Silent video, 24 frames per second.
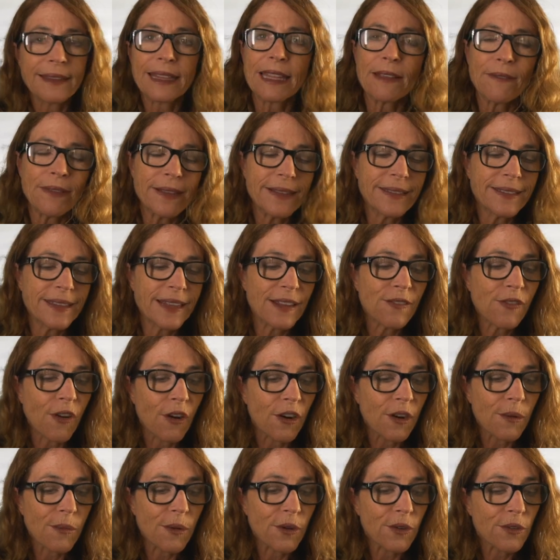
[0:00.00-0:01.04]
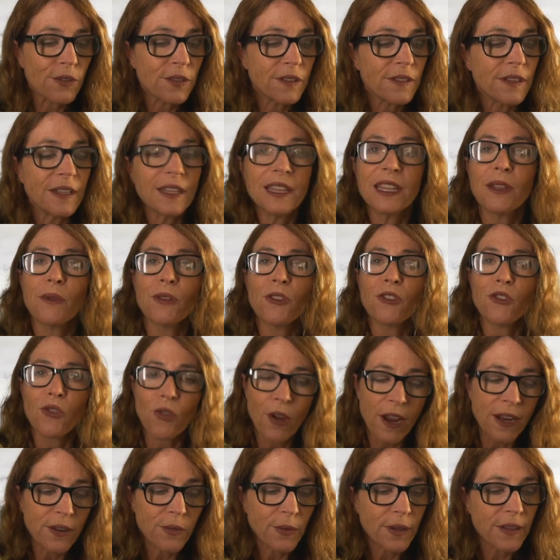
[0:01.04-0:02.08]
leaving safe harbors, dealing with
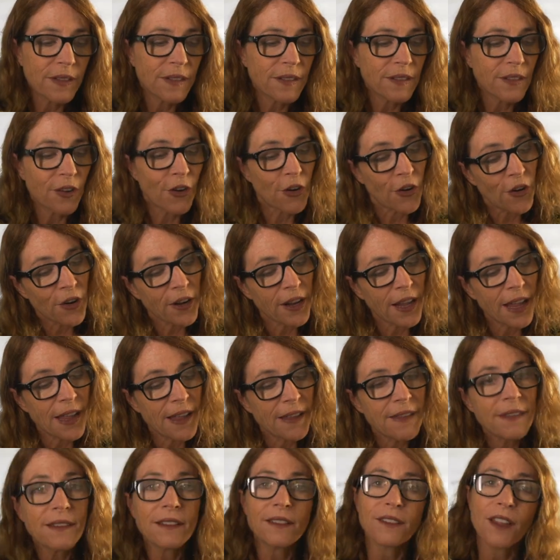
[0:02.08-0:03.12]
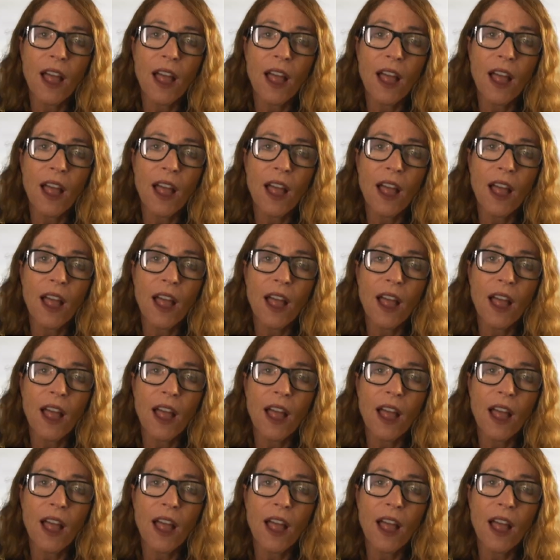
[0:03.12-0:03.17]
trade winds, hurricanes,